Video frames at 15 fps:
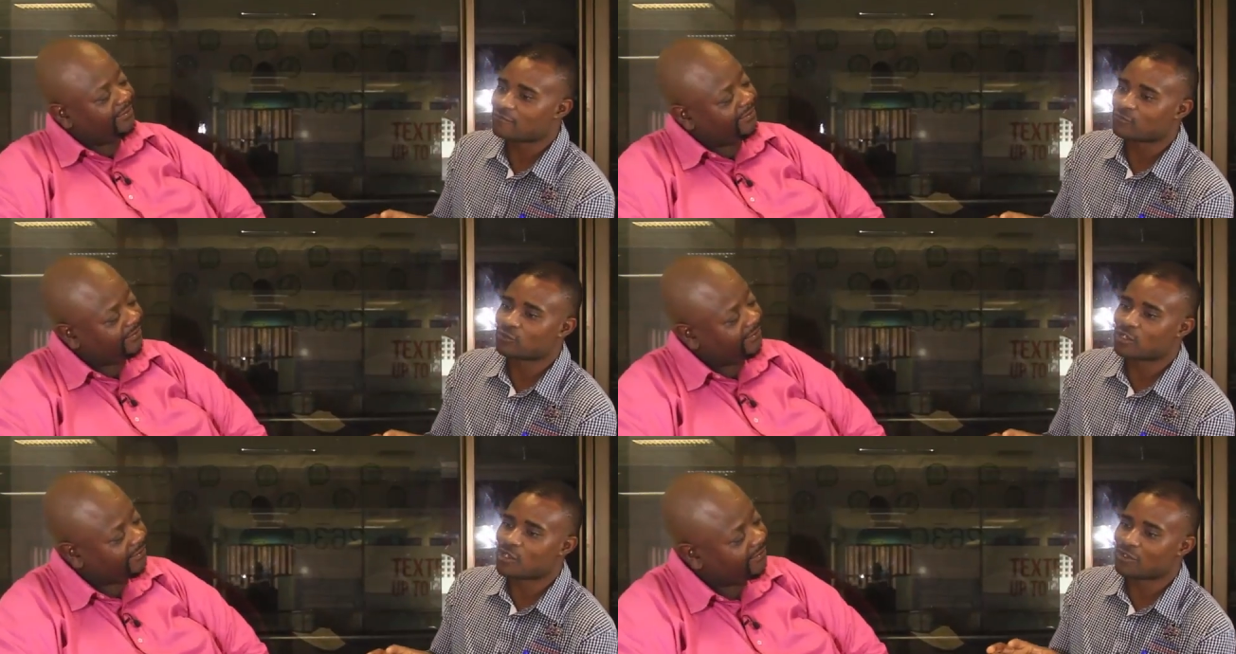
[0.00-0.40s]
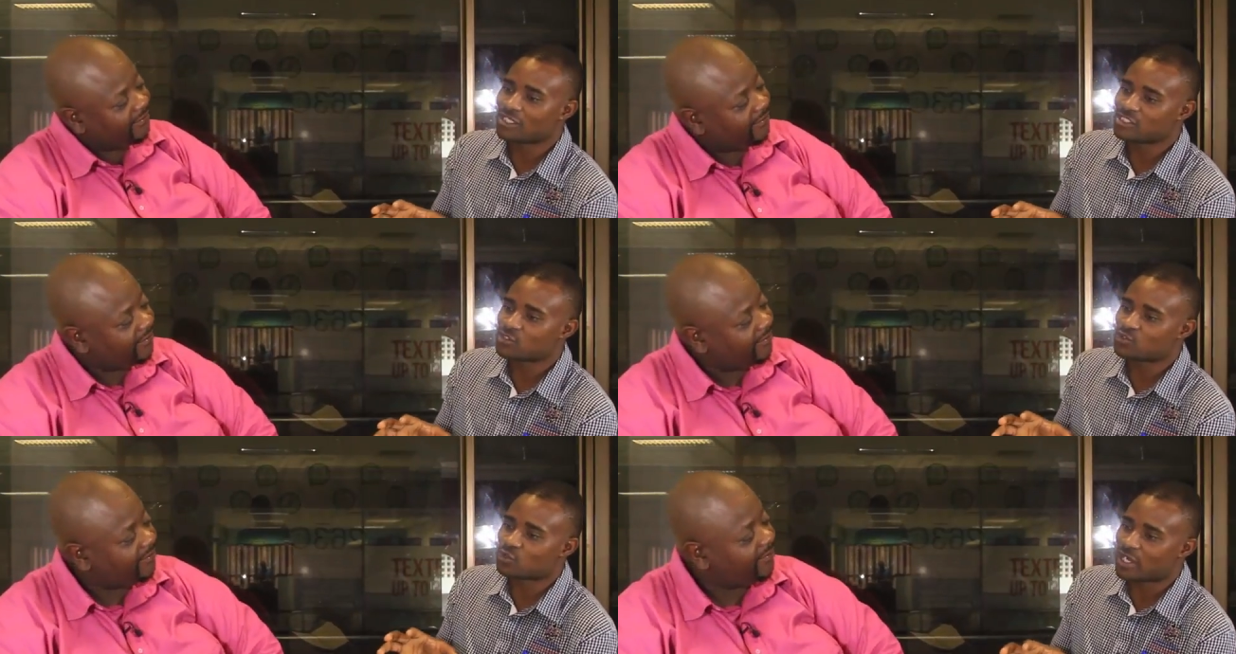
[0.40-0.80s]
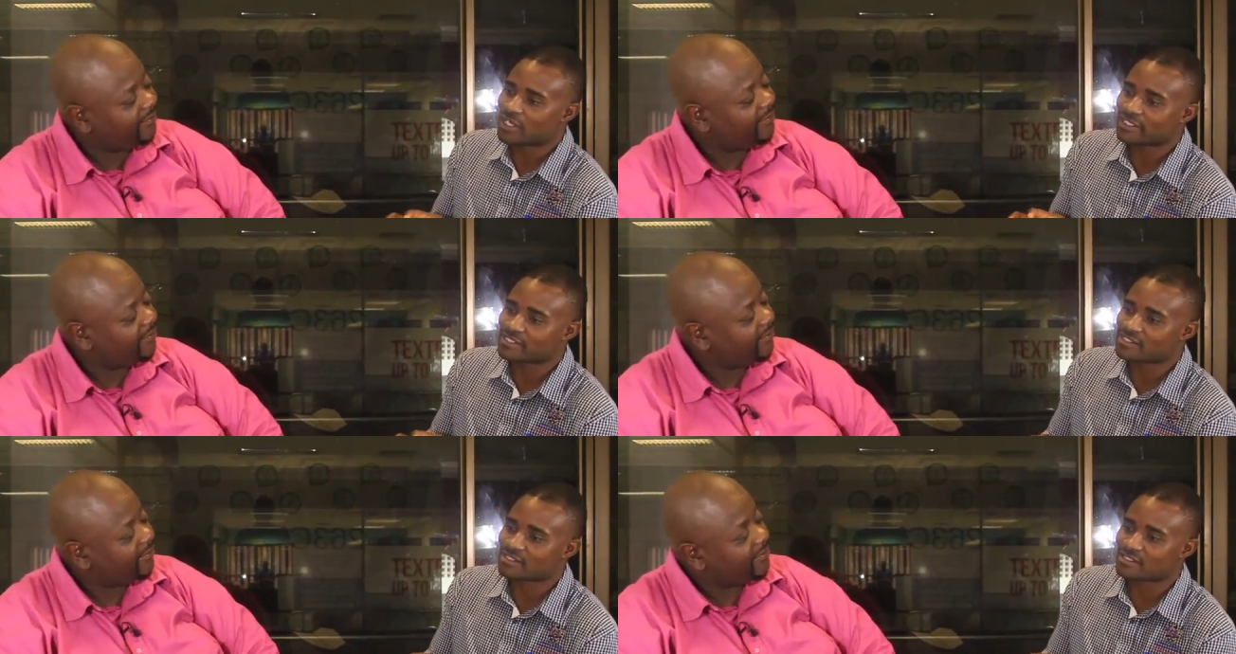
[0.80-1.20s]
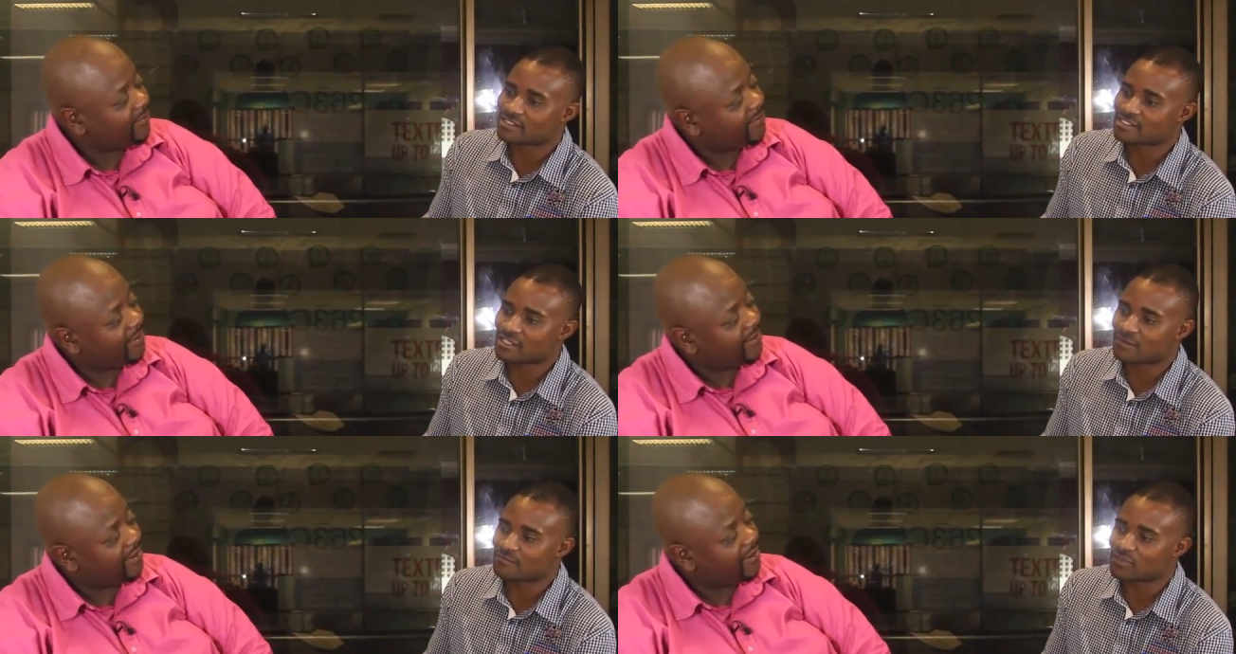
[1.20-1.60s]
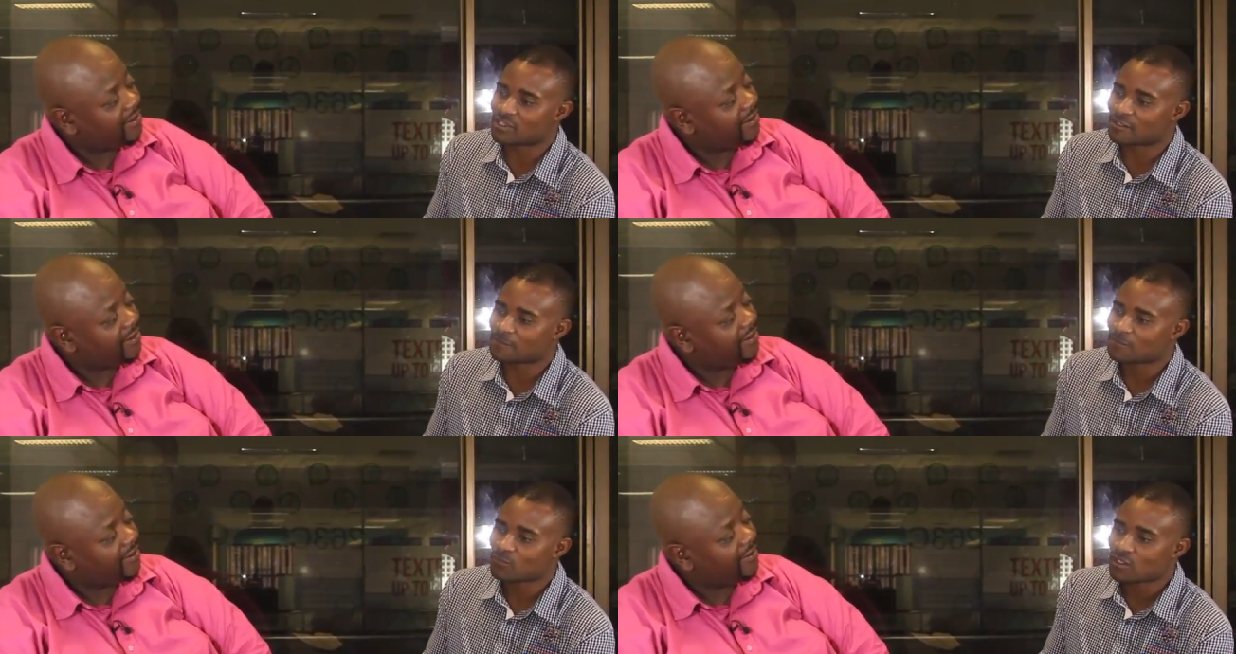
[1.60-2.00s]
Speaker 1: I wanted to understand
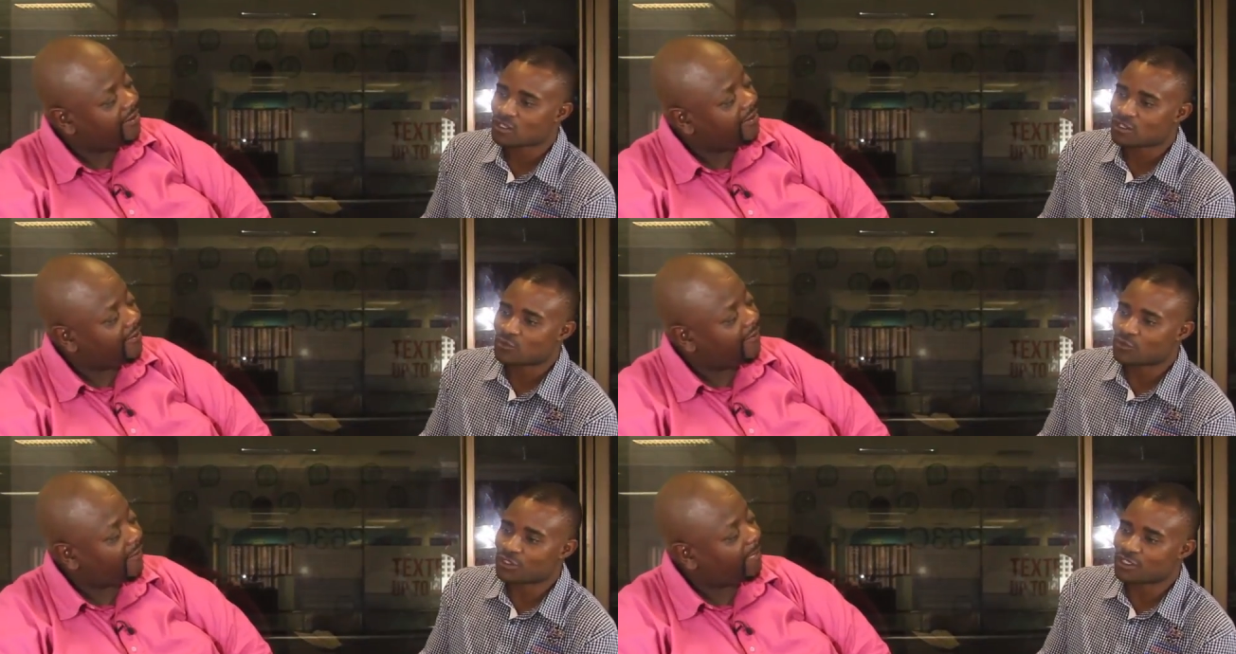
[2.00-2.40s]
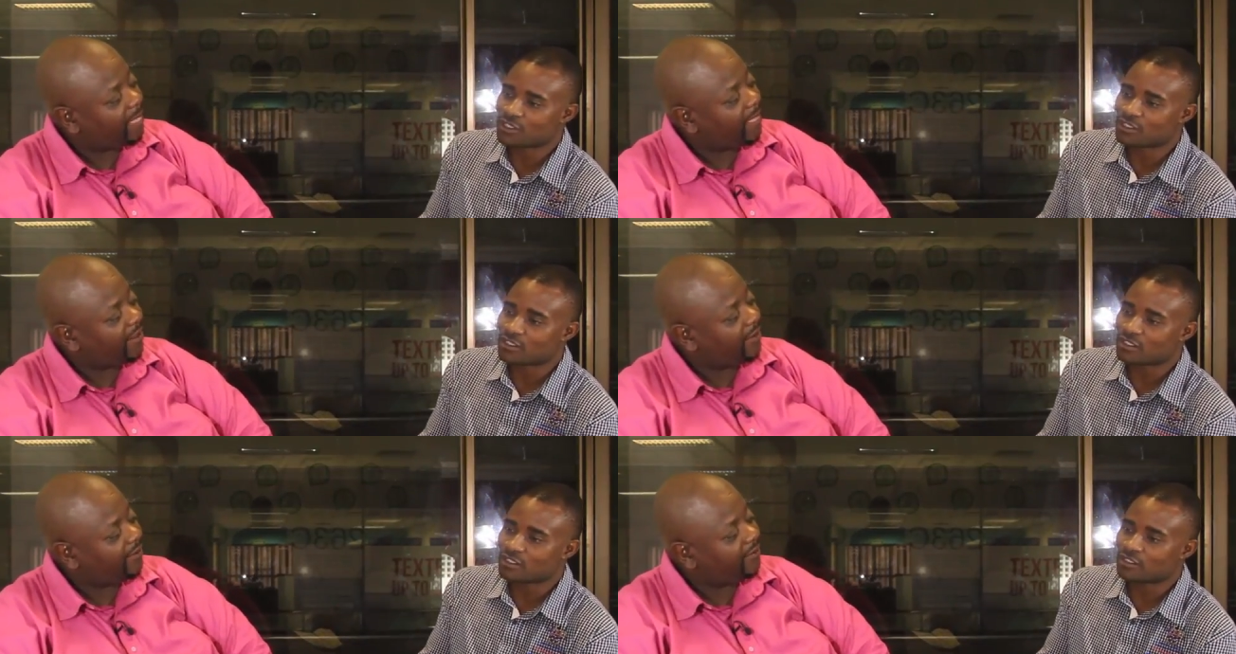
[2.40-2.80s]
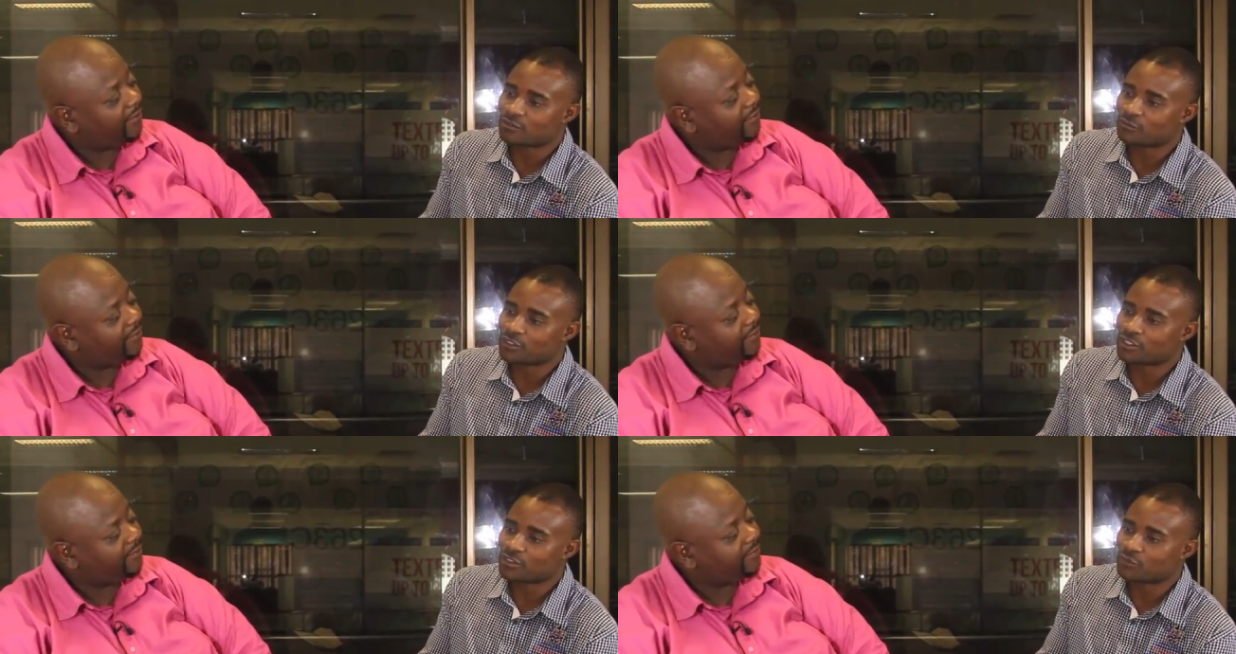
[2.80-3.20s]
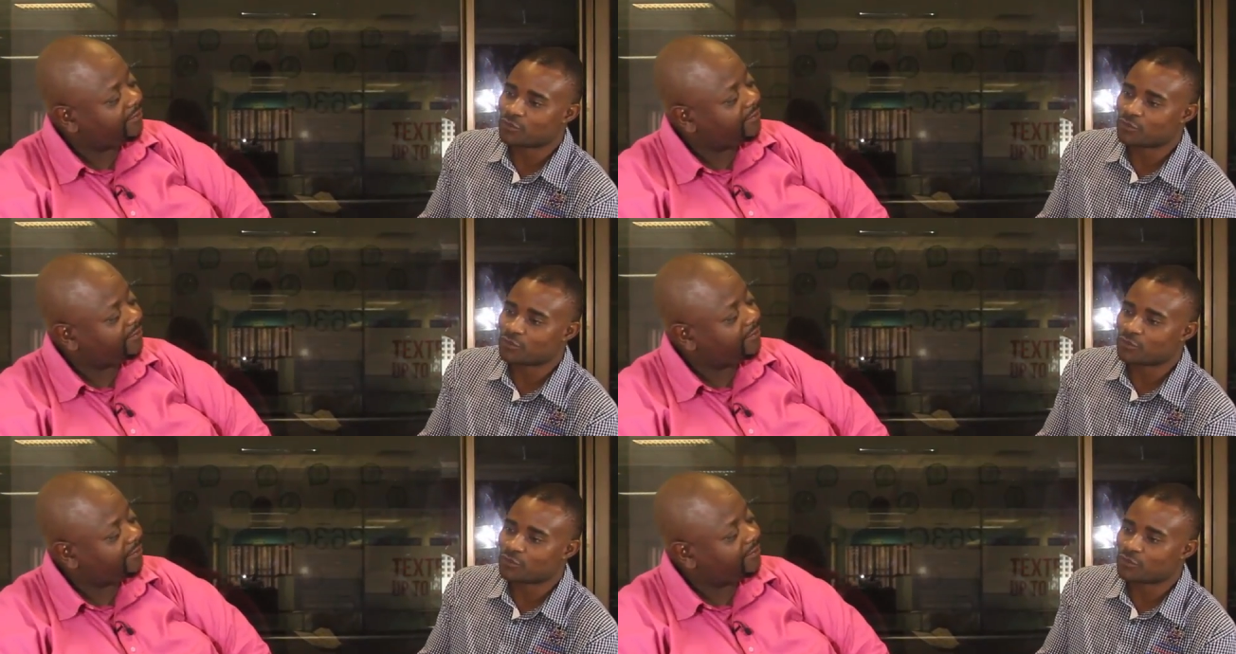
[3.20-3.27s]
something. We, we,